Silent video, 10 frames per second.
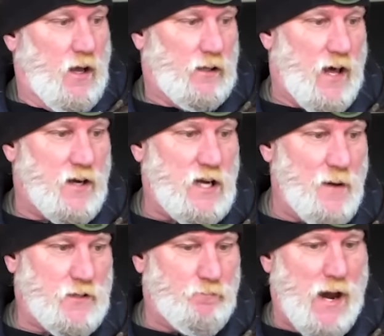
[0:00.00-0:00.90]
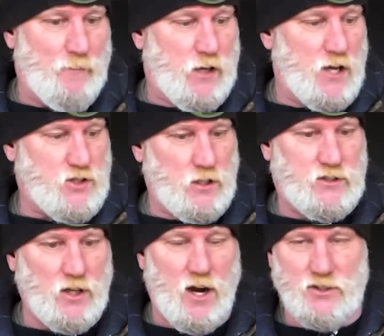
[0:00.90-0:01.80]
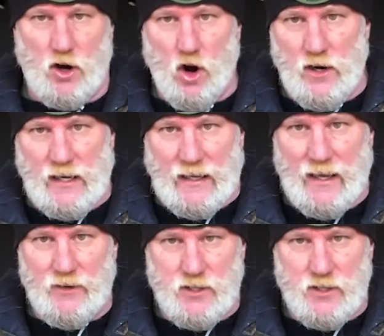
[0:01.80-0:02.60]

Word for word: A lot of times the Bob Dustrude saws are hard to get.